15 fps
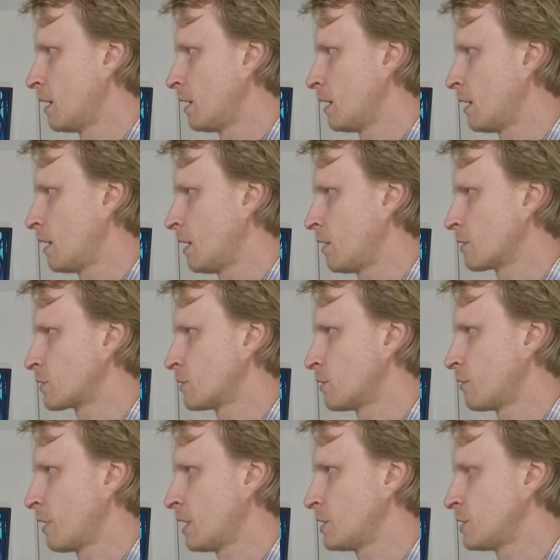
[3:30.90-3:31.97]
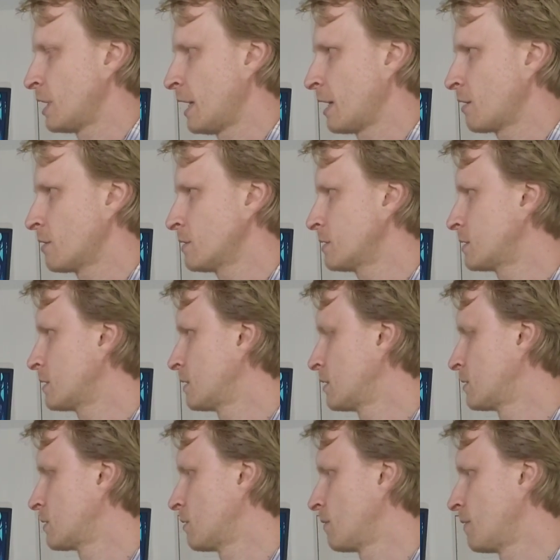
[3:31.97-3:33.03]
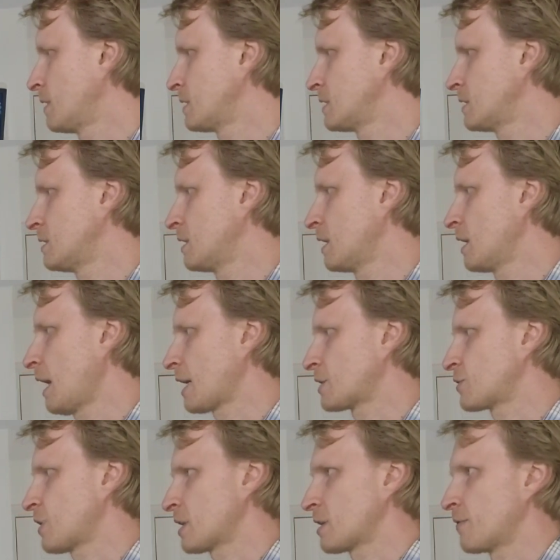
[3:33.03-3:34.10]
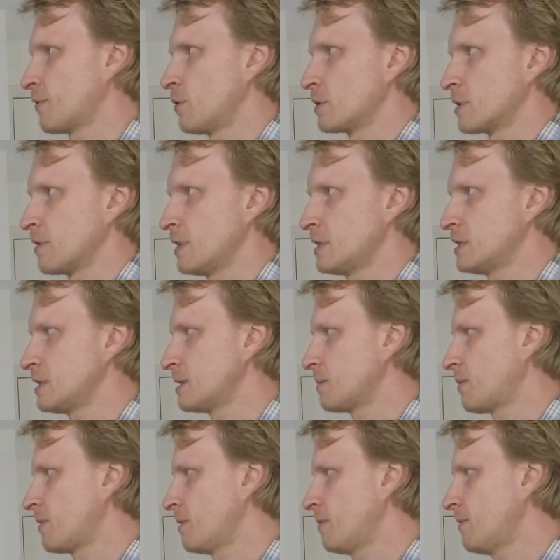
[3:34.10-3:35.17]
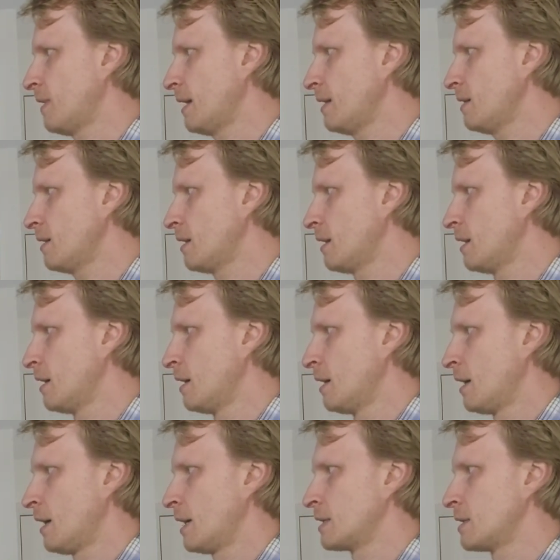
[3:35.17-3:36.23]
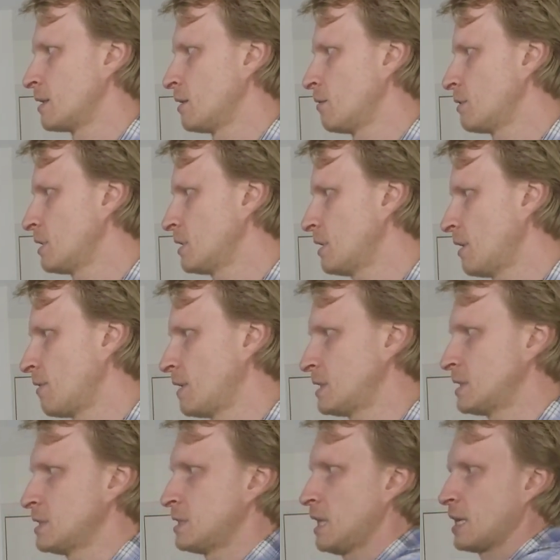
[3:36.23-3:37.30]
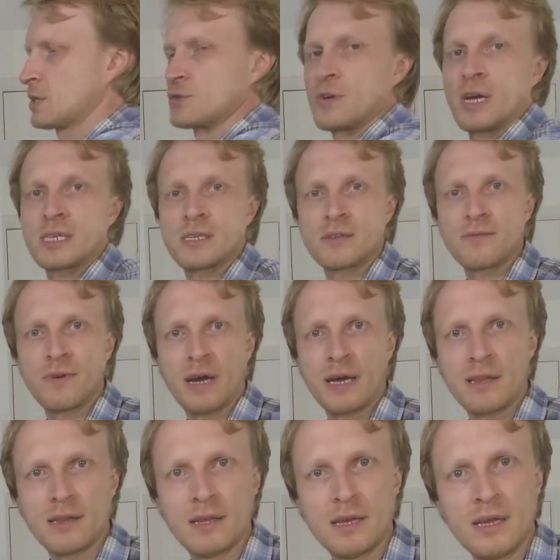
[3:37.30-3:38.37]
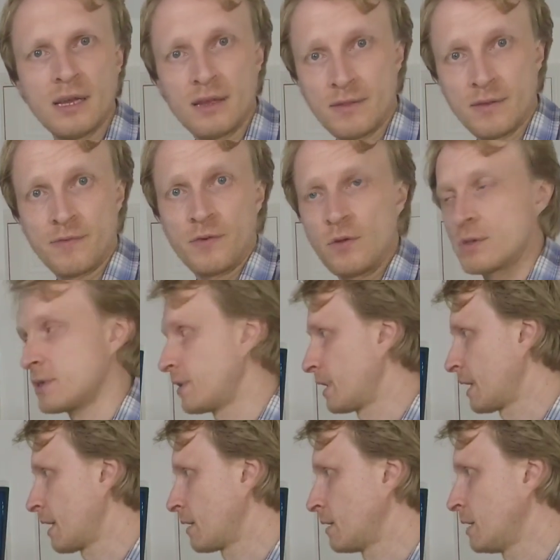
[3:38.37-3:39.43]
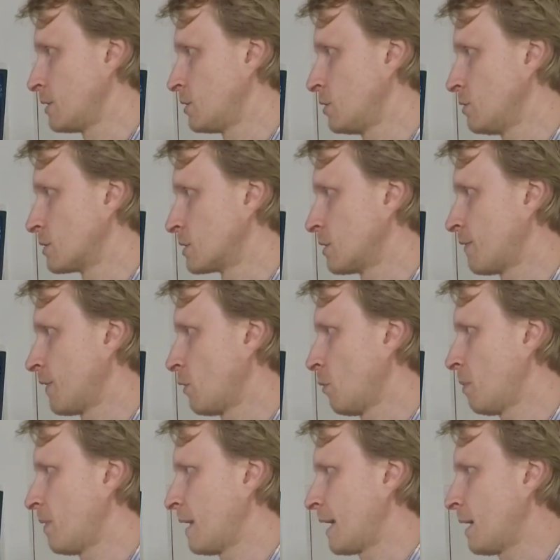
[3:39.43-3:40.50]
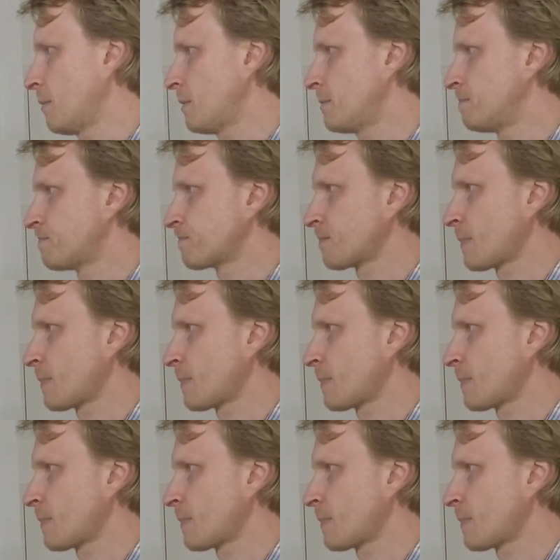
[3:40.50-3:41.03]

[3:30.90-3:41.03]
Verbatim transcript: uh, auto arrange the icons. So this is the extracted folder. This is a zip file. I downloaded and this is the extracted file, the folder that I need to use. So if I open that up,